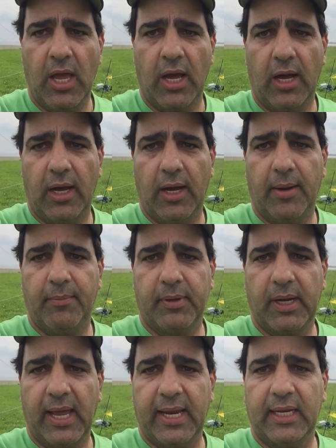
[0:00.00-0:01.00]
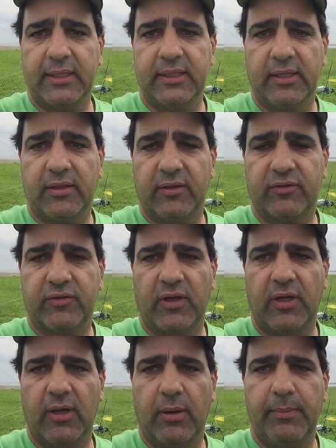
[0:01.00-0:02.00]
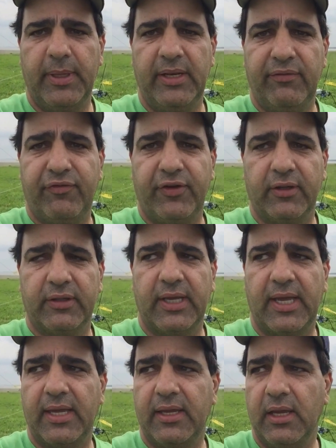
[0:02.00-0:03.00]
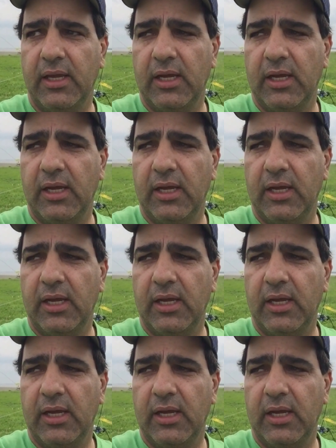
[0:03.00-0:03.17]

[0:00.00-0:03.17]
Glad I did this mini field day.